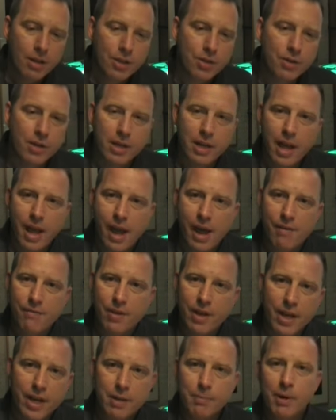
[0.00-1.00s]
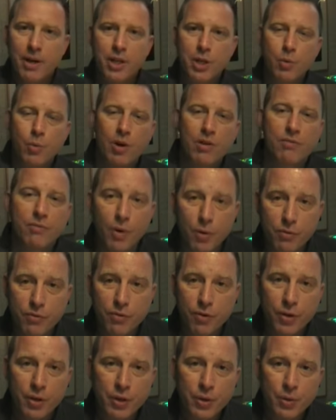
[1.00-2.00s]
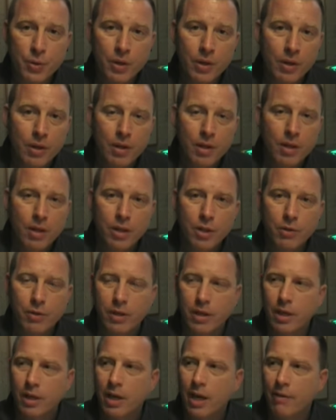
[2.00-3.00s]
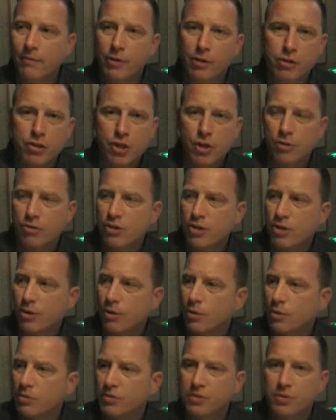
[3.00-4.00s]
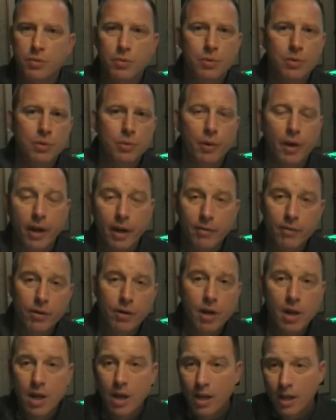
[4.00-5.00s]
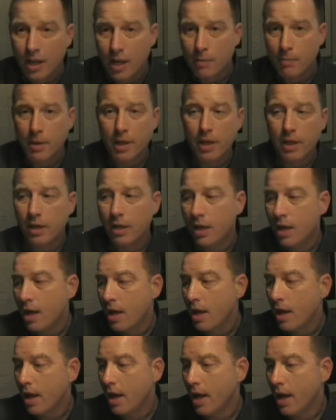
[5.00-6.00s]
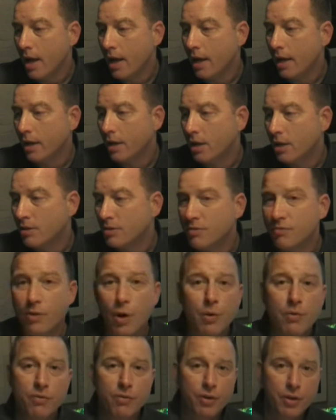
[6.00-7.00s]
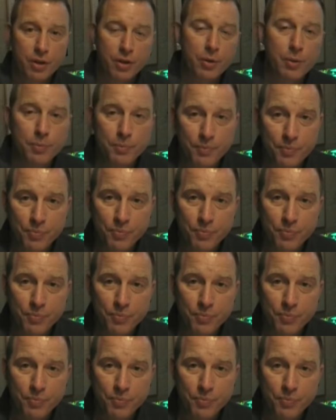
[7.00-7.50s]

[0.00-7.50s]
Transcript: You can have anybody you want vote for you. You can have your church, your whole school, whatever, come in and vote for you.